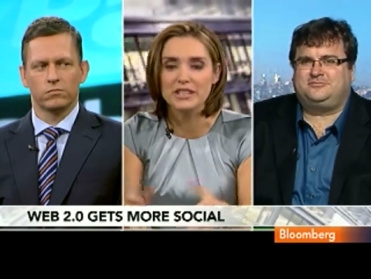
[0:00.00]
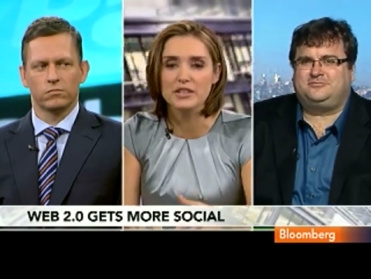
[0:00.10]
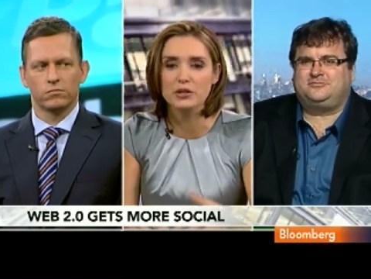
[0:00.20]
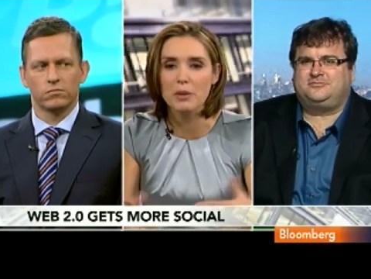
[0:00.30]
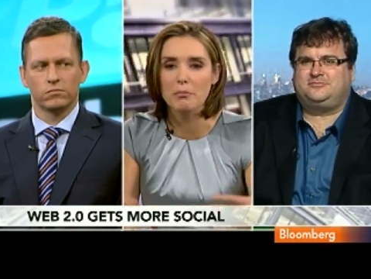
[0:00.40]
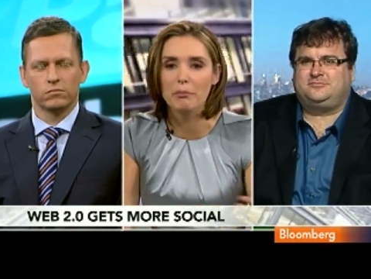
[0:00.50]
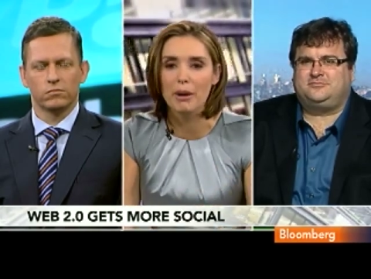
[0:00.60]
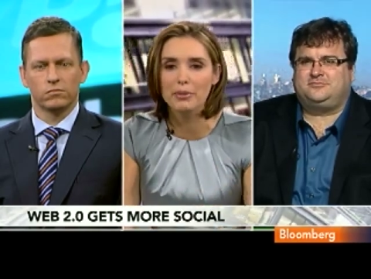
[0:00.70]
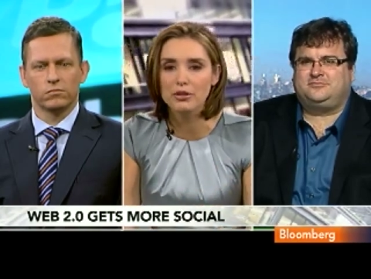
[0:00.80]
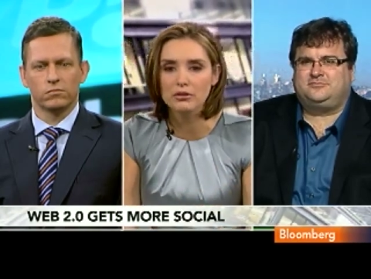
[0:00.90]
Speaker 1: Is there a
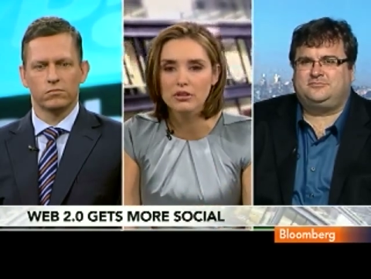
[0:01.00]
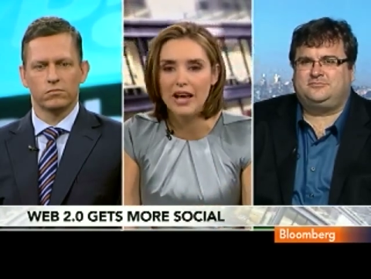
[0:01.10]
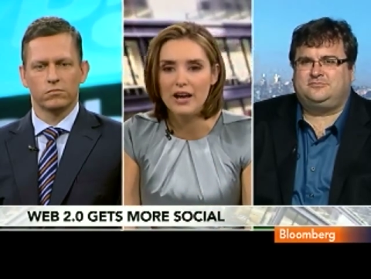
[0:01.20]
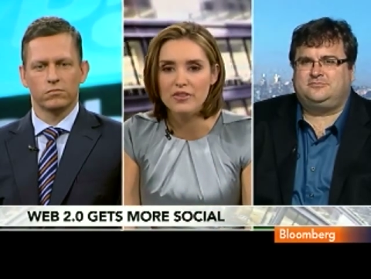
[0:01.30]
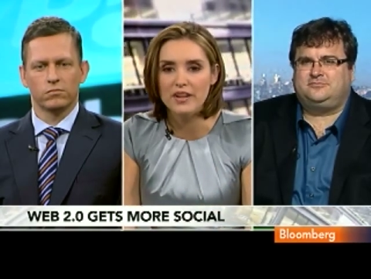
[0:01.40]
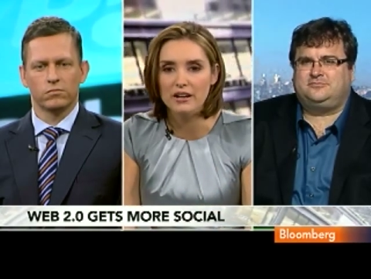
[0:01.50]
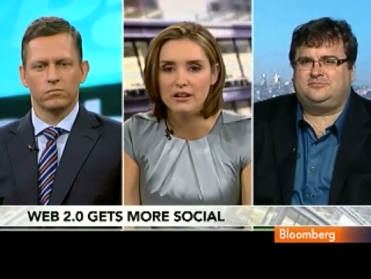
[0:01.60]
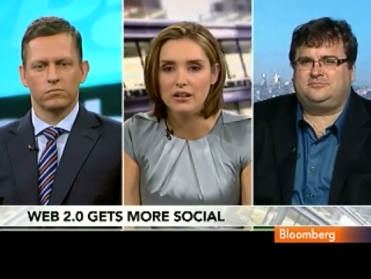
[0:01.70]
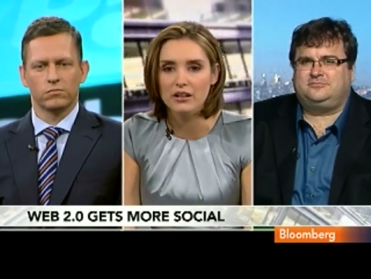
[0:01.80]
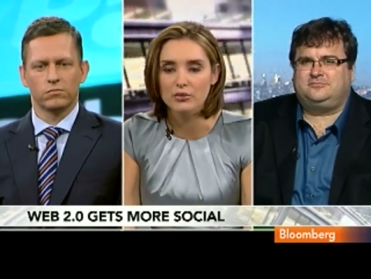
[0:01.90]
bubble out
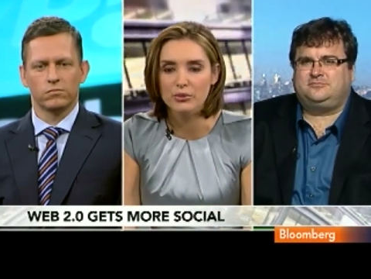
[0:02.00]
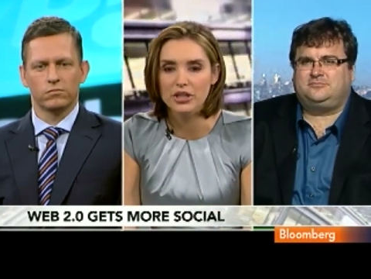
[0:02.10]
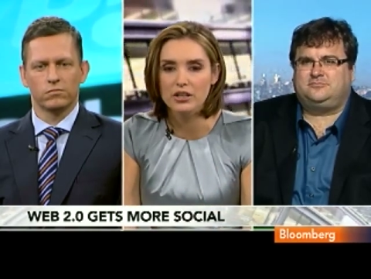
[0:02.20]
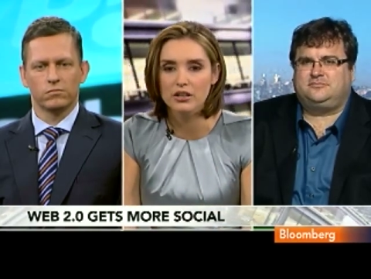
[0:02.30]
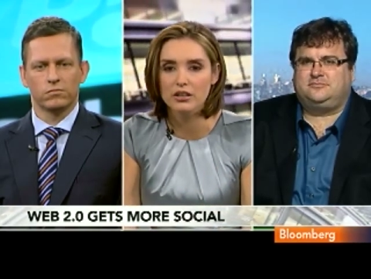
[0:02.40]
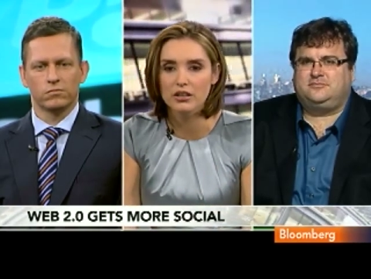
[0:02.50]
there, Reid?